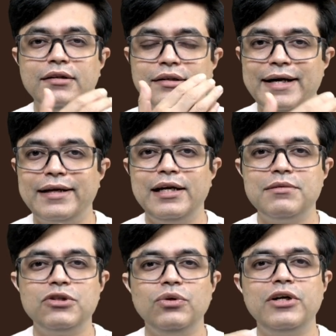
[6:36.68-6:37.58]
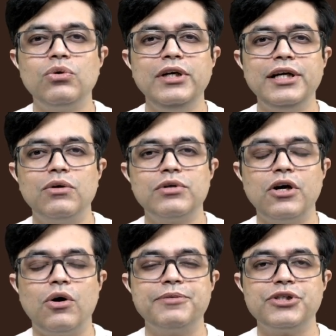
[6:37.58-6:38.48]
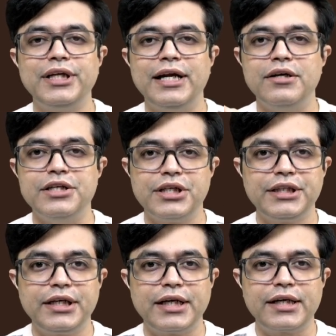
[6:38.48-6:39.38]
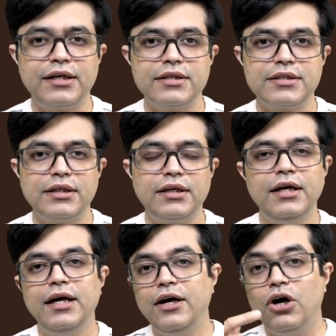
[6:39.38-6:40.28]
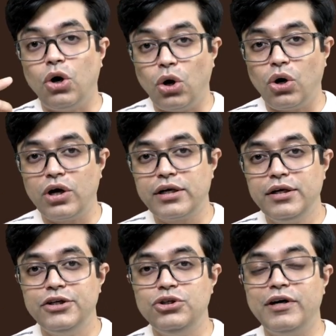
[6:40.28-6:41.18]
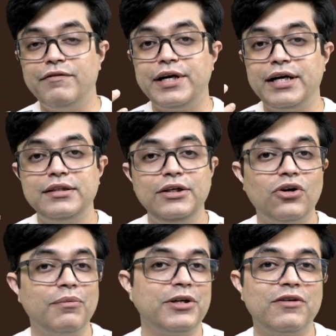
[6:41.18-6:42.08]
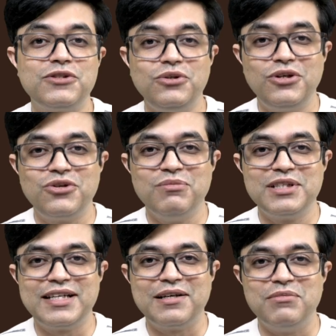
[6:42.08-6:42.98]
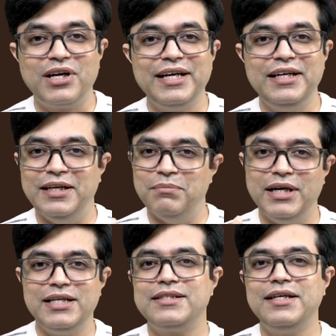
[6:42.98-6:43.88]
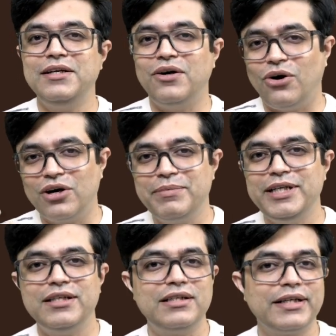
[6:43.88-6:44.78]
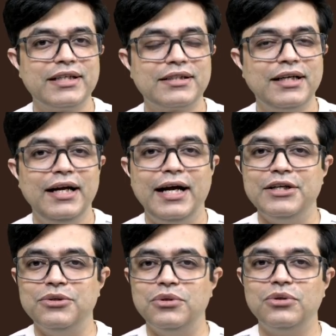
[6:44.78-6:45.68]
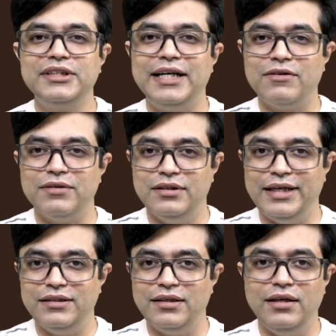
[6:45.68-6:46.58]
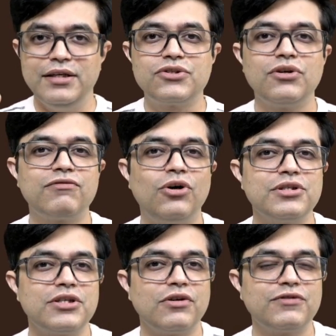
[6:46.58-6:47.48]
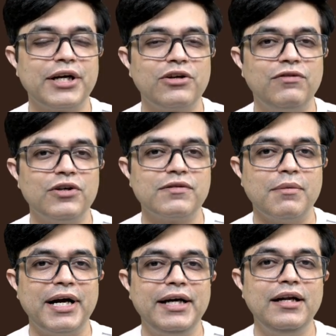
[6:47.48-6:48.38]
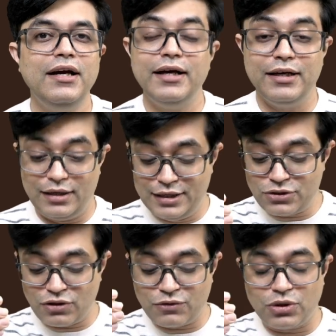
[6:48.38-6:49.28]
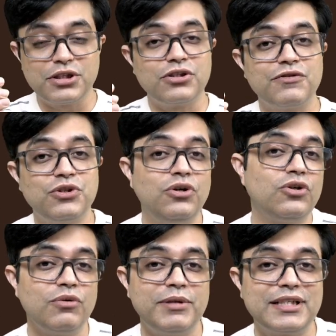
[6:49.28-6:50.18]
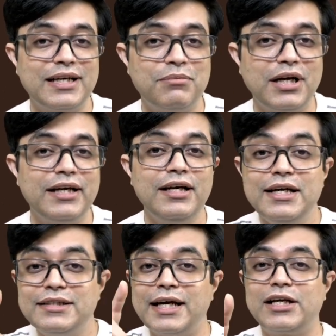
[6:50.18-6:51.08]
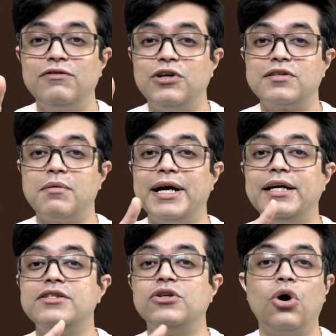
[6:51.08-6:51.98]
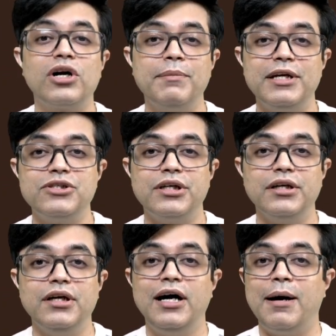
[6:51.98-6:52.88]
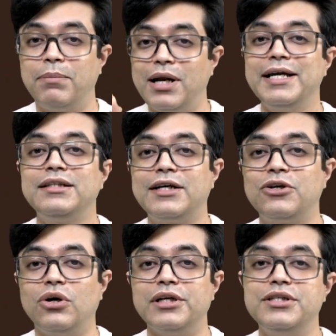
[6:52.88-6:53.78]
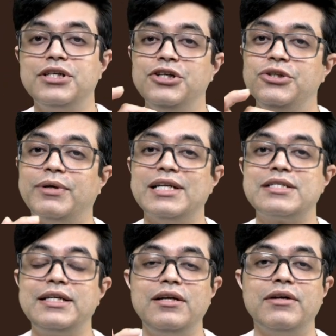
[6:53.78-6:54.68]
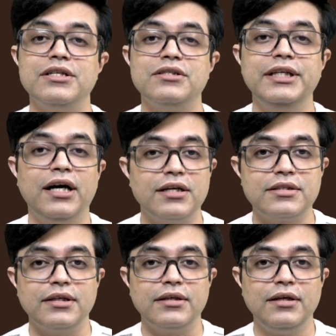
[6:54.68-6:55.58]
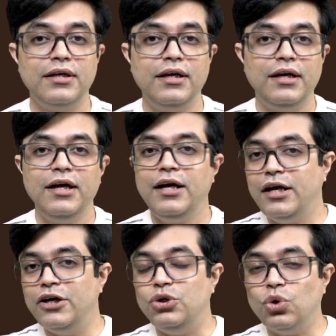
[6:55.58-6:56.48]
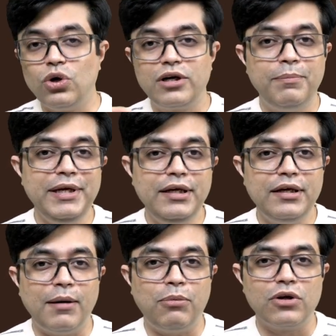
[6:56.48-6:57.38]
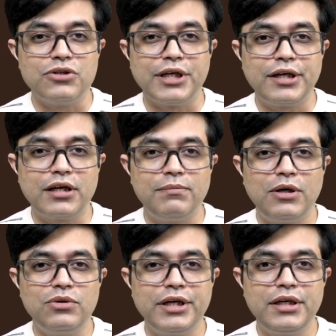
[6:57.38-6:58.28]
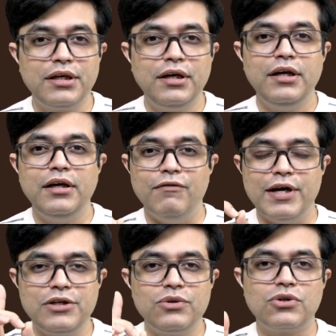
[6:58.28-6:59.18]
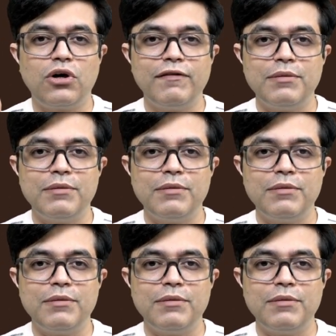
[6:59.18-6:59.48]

that helps you in ruling out your option and reaching the correct answer, or you have read the topic of pseudotumor cerebri in medicine or pediatrics and you know that in the list of causes of cyclophosphamide, a list of causes of pseudotumor cerebri, cyclophosphamide is not mentioned. Applying that knowledge, you can still reach the answer. Don't be apologetic about it. When you solve